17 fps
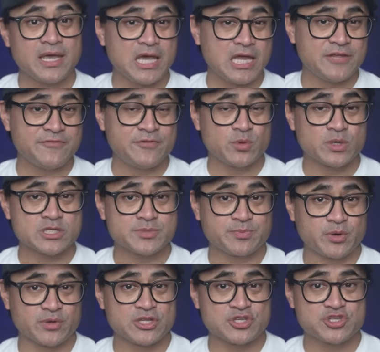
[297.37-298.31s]
and if you want to
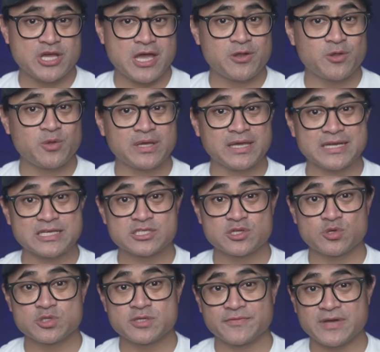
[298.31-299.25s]
support the channel and get
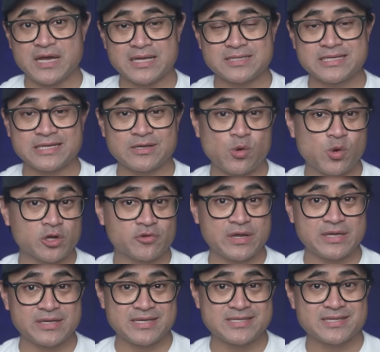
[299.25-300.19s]
exclusive content or
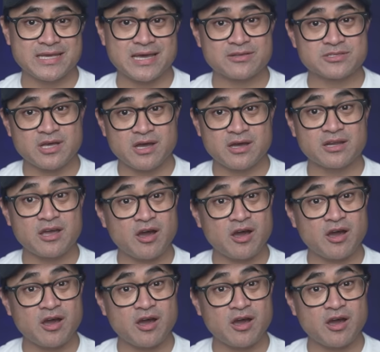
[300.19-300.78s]
great discounts on